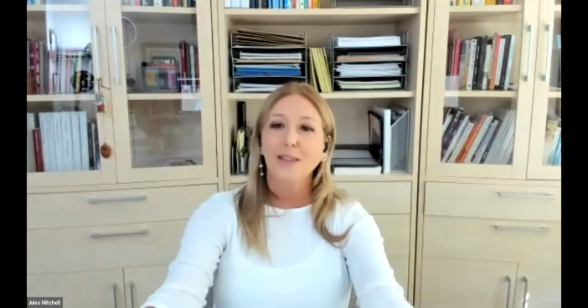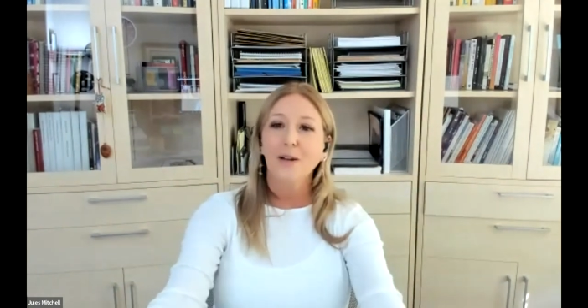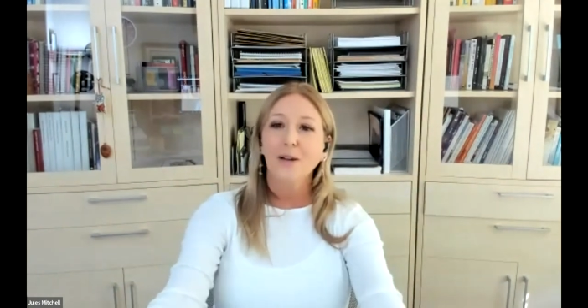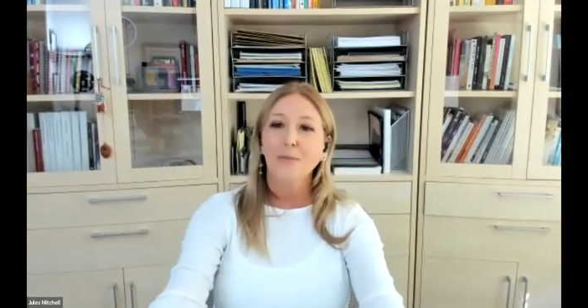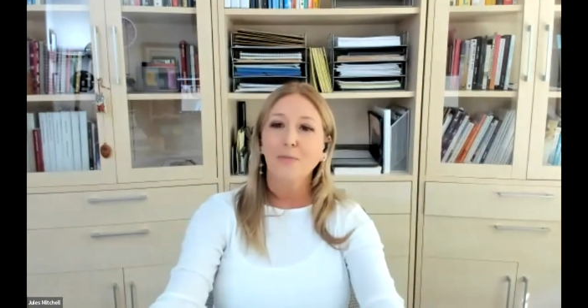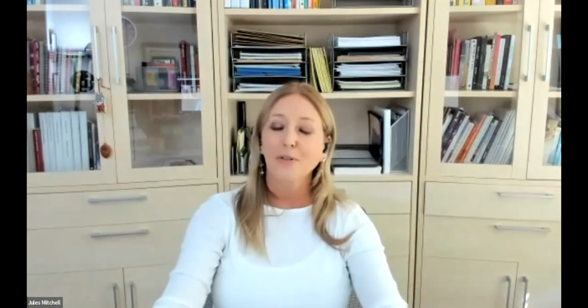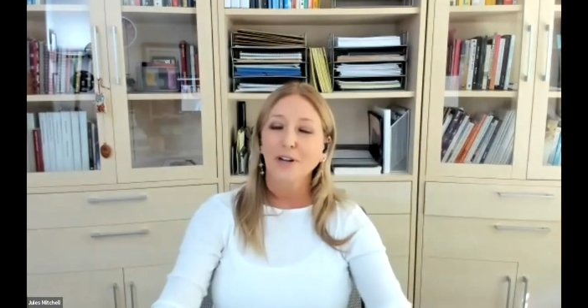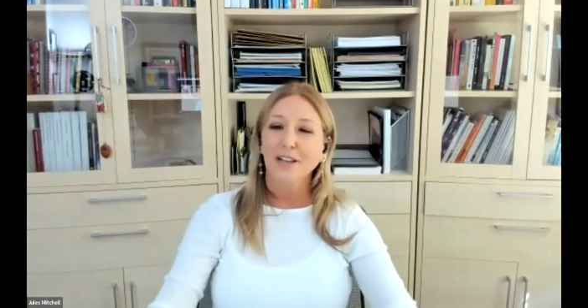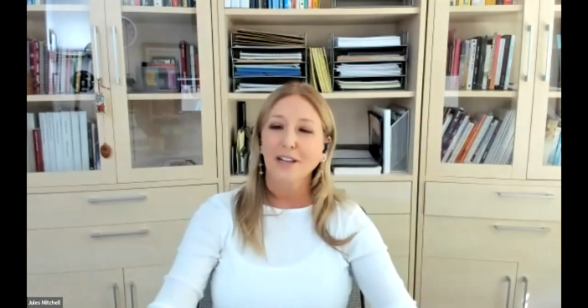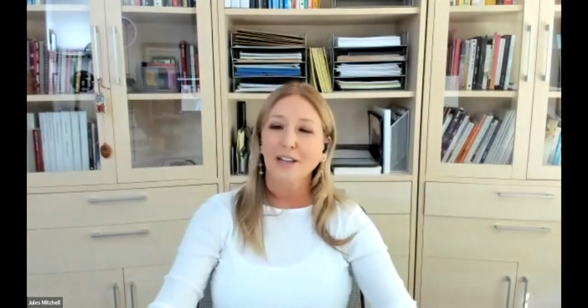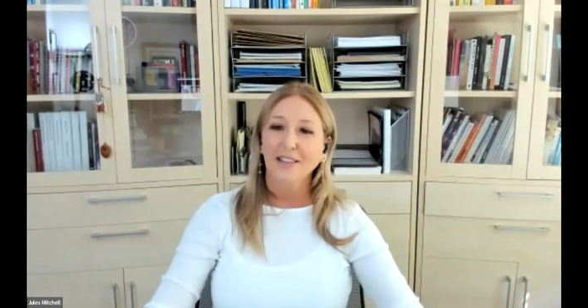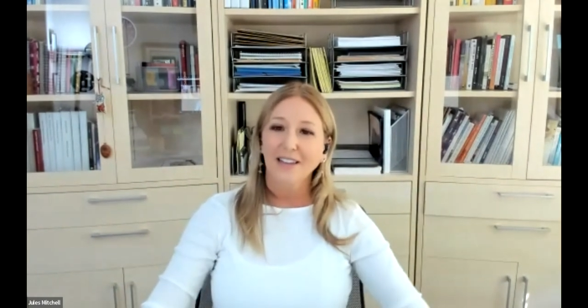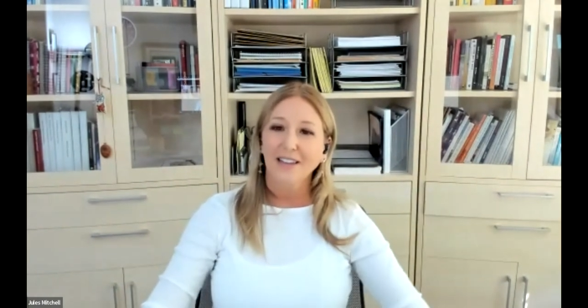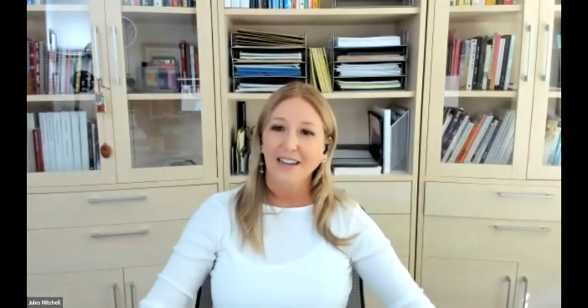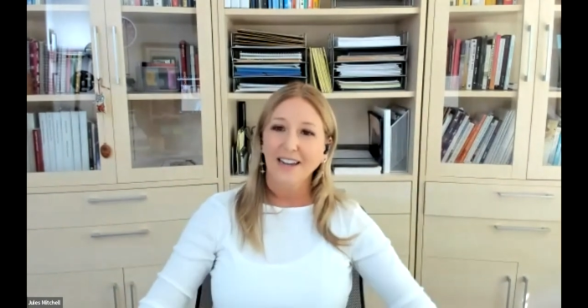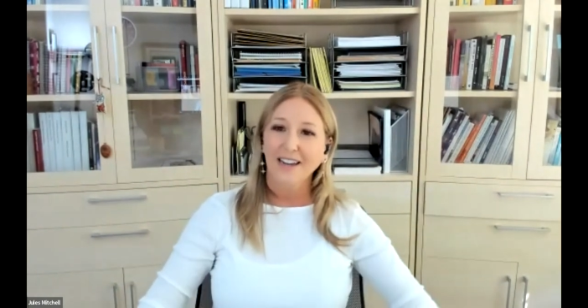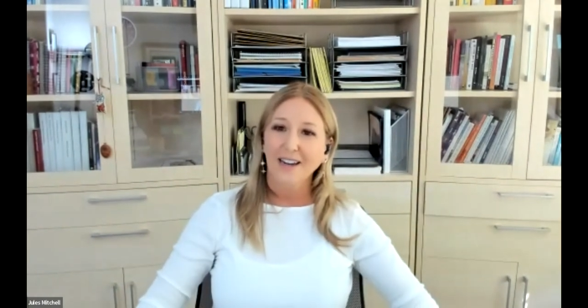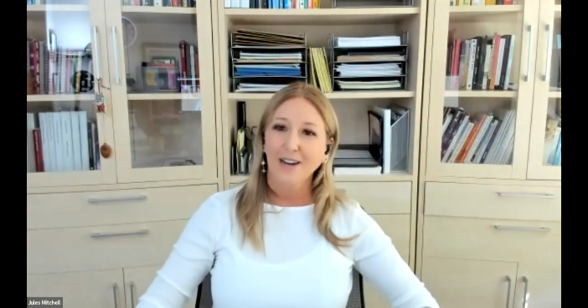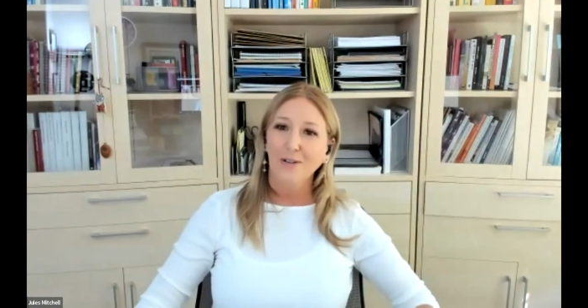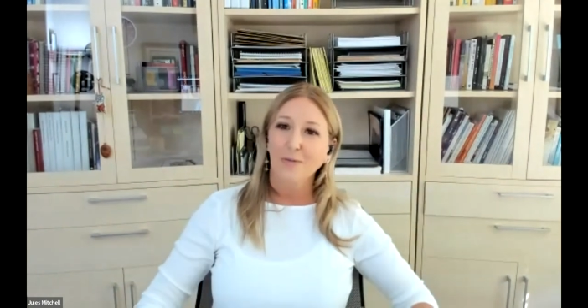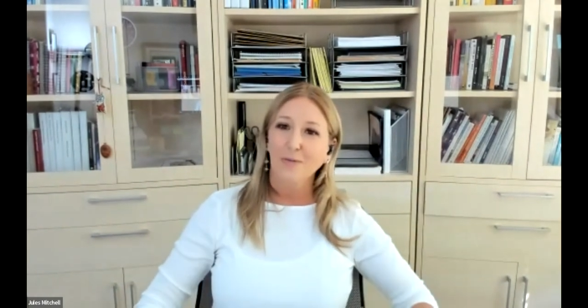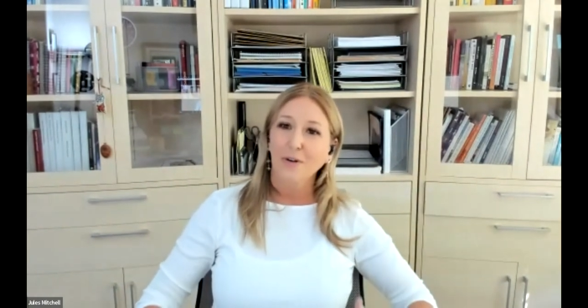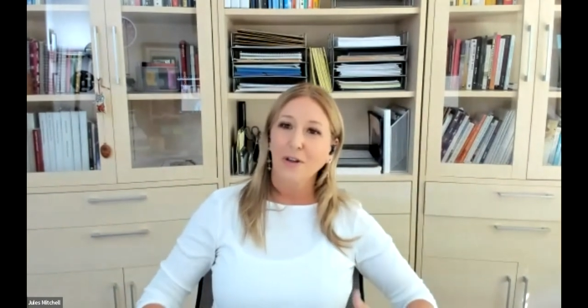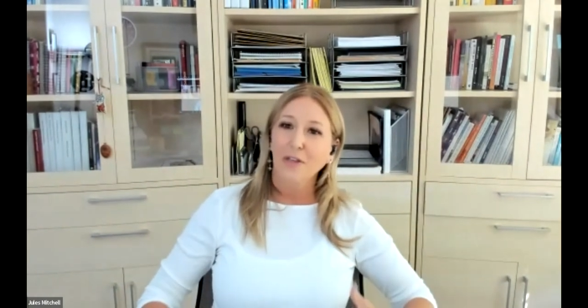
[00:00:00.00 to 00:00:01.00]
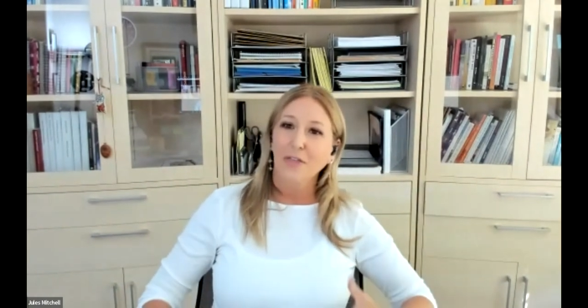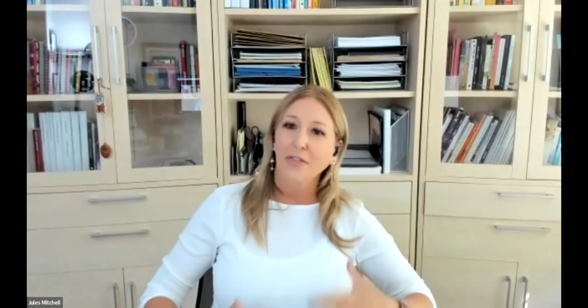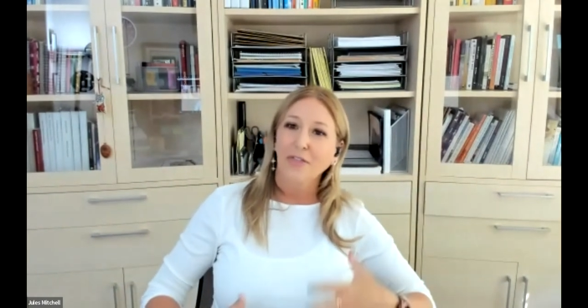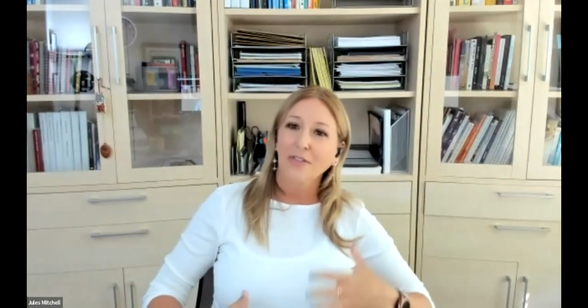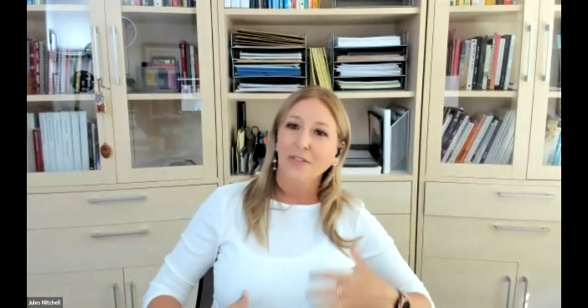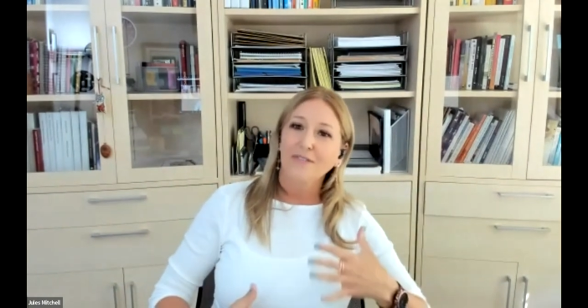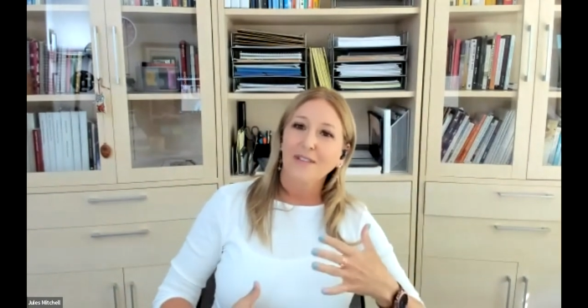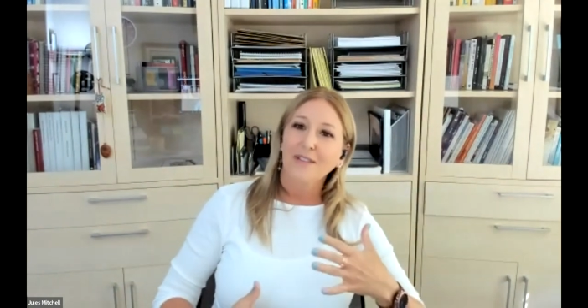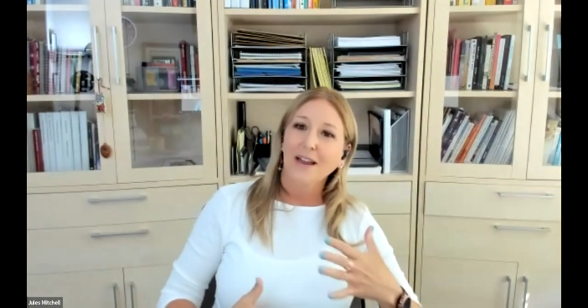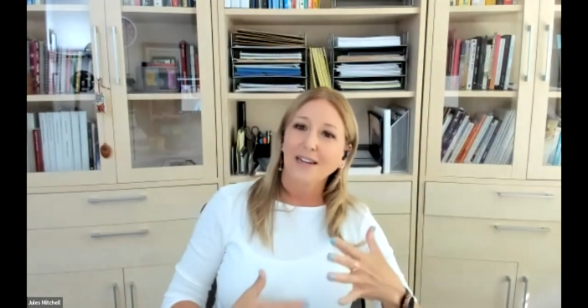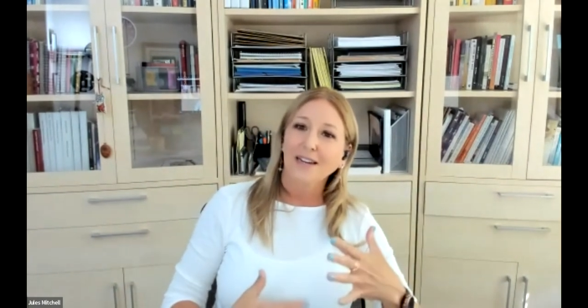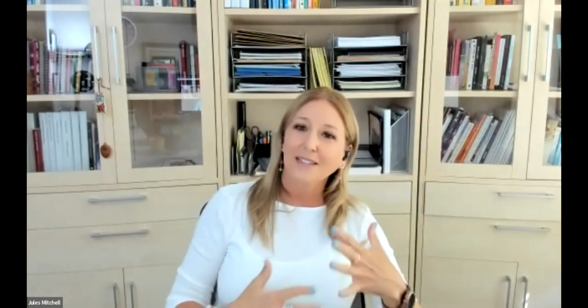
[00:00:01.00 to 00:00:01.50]
deliberately,
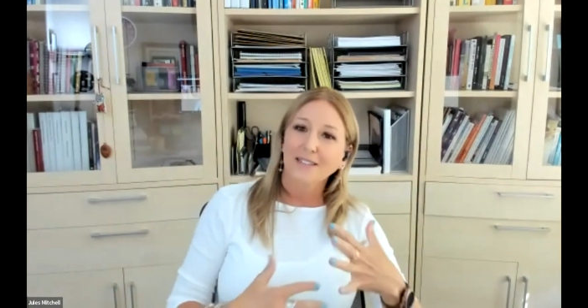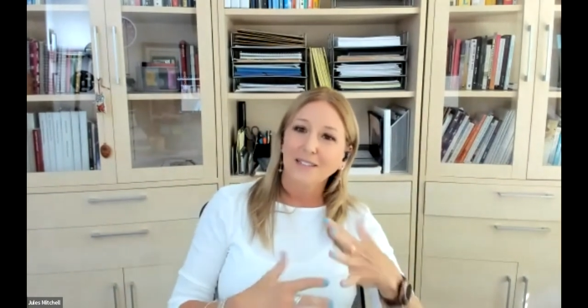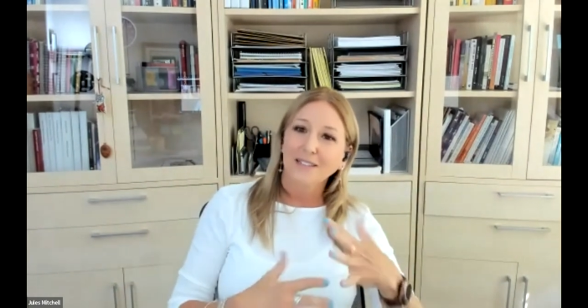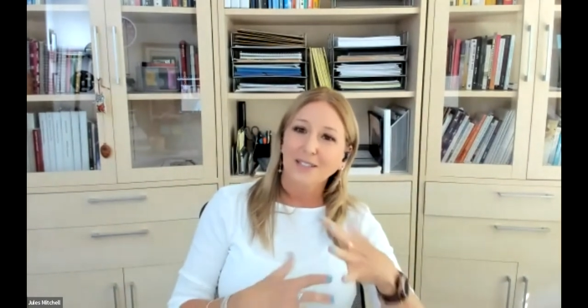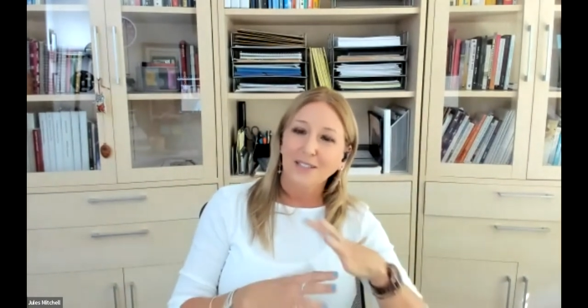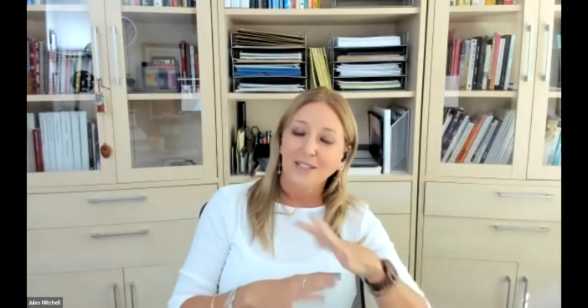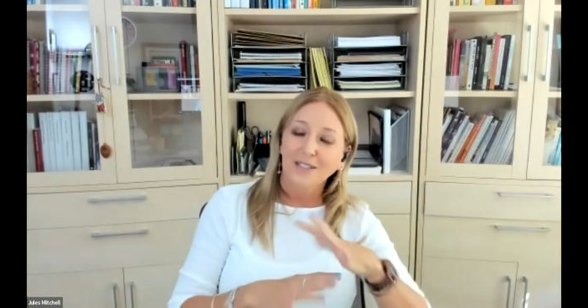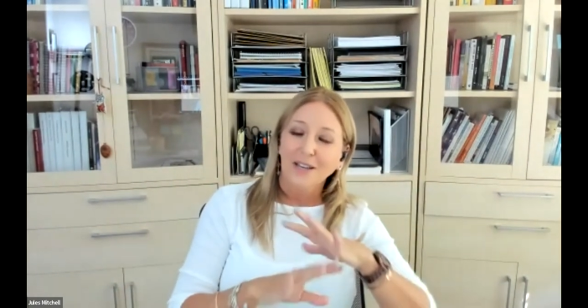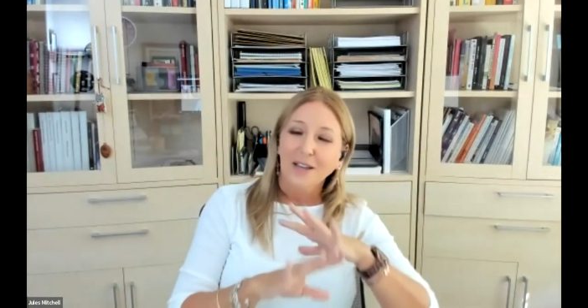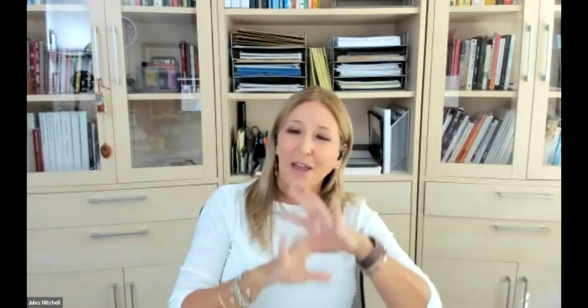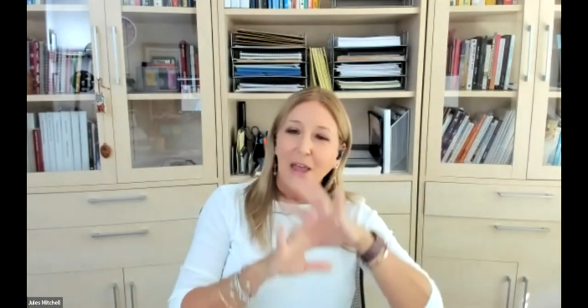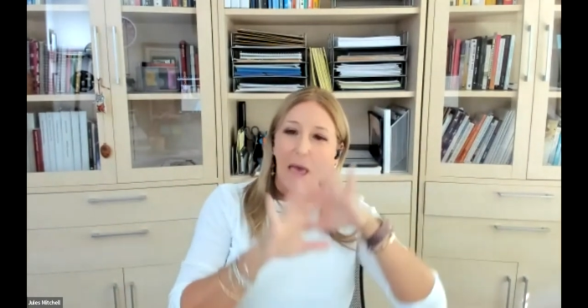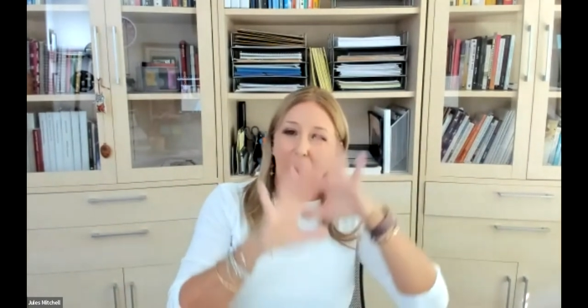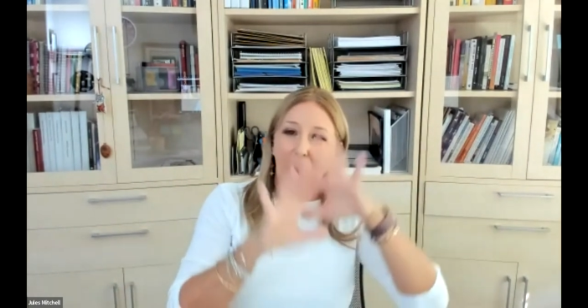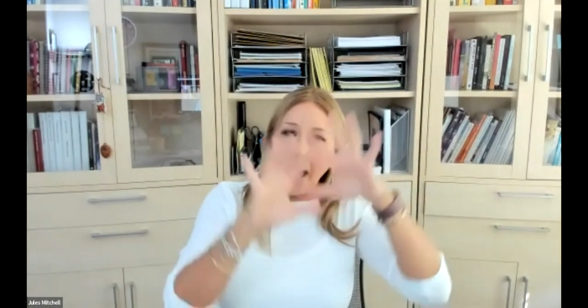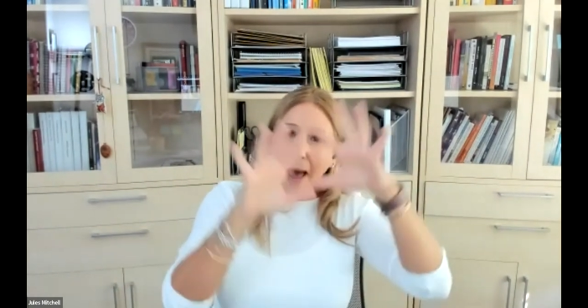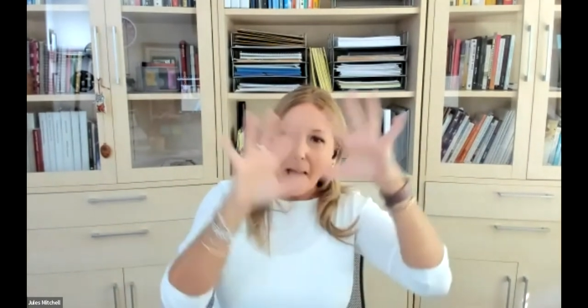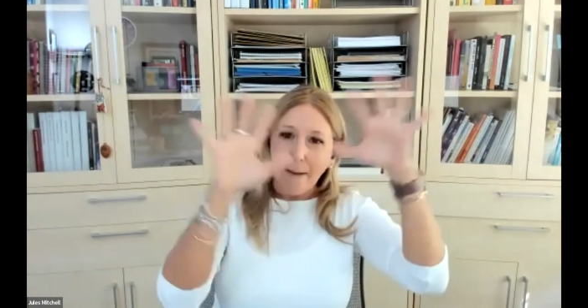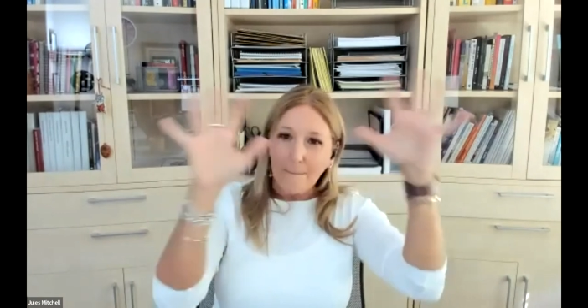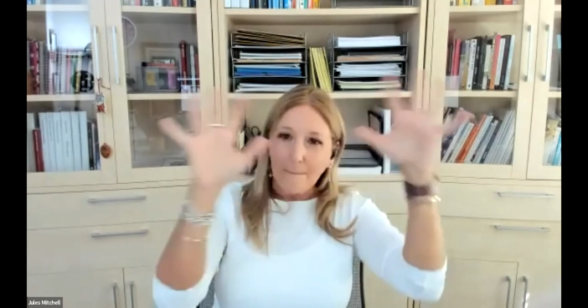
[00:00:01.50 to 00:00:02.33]
with nice